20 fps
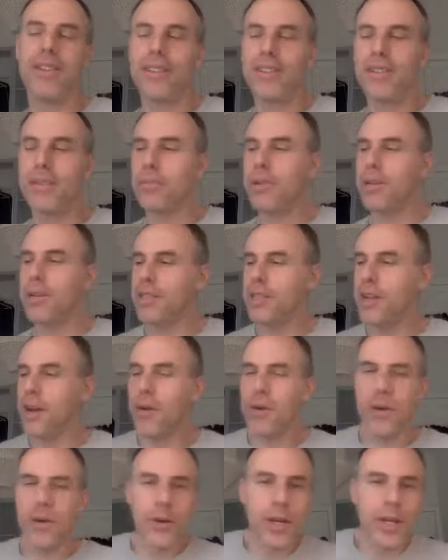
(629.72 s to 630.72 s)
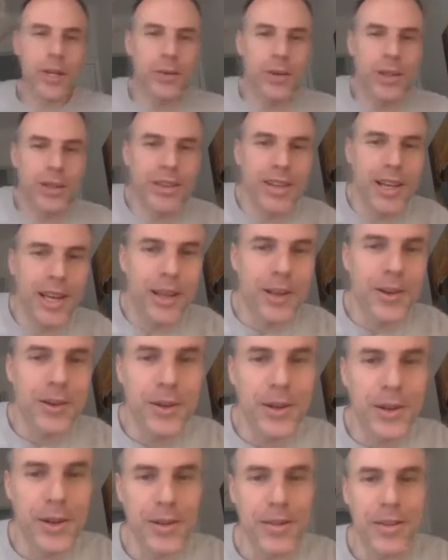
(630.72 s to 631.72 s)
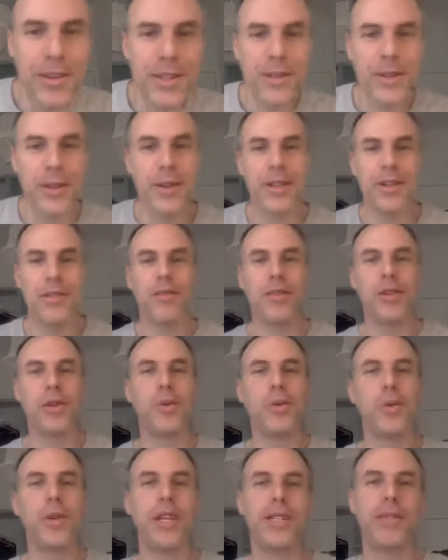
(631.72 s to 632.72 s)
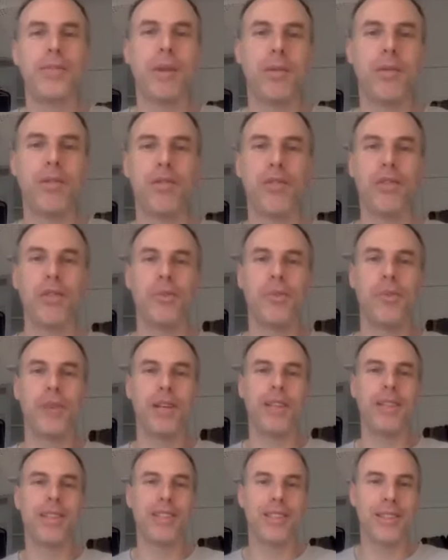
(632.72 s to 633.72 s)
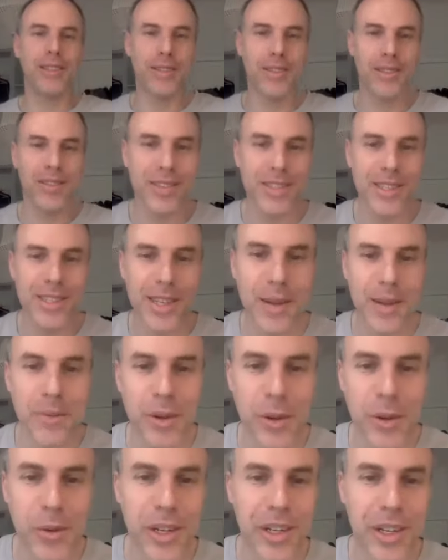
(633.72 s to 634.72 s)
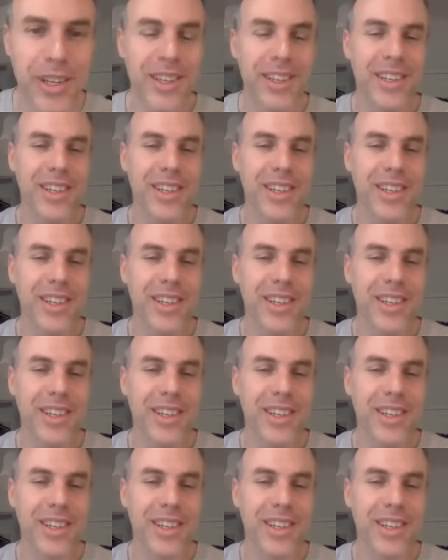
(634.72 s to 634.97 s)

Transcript: depends how long it will take, you know, if it's only a few weeks, maybe a few months, someone will.